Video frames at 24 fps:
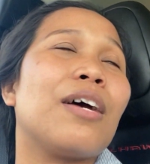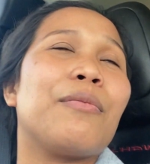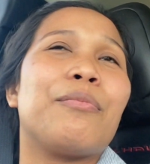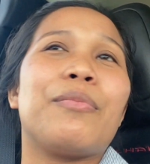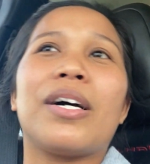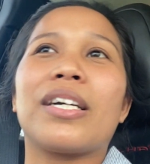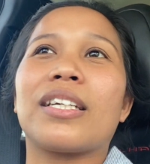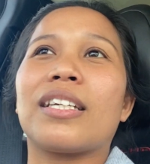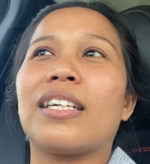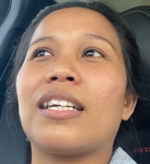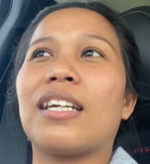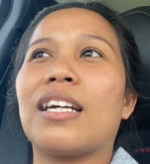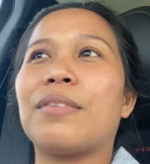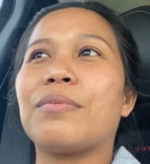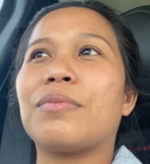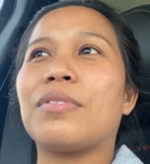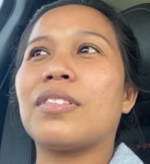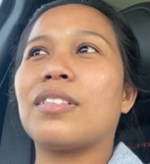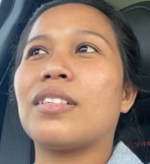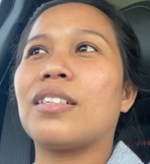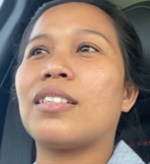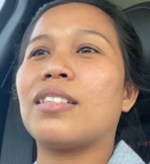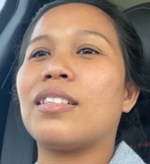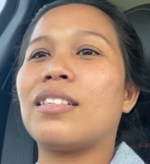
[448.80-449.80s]
up and down the
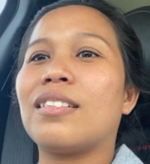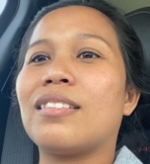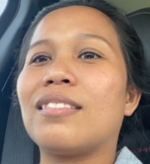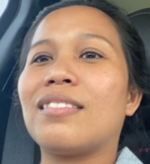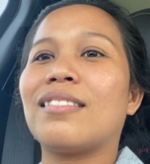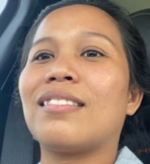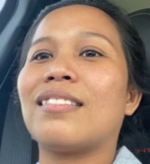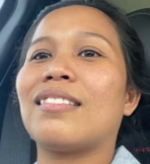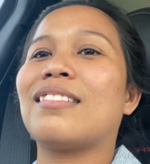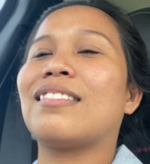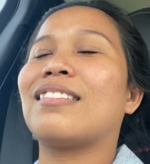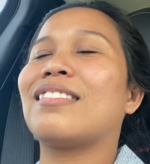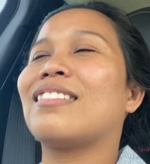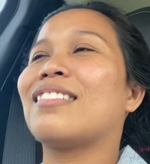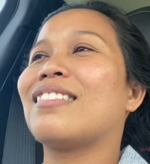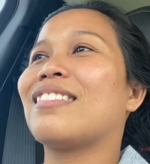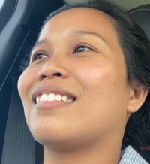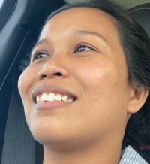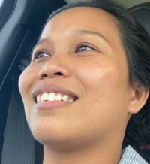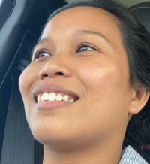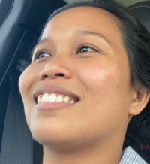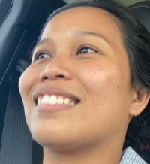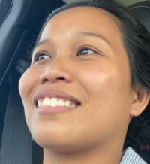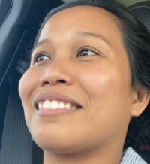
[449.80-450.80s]
street.
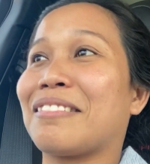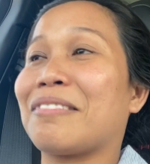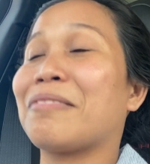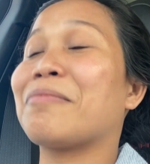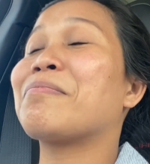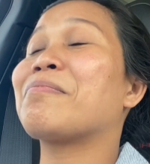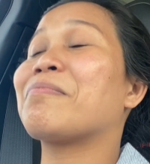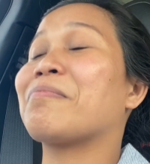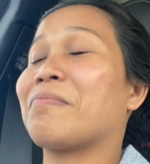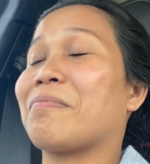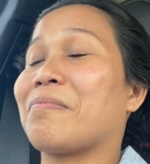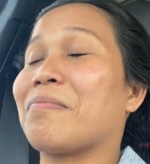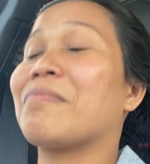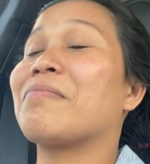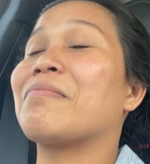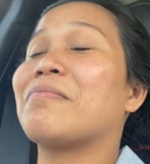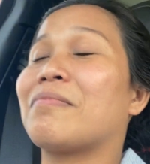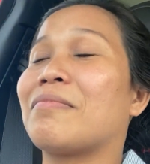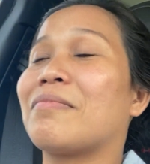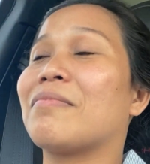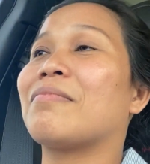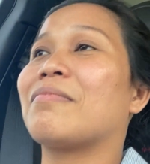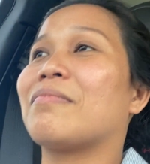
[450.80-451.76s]
Then up and down the block.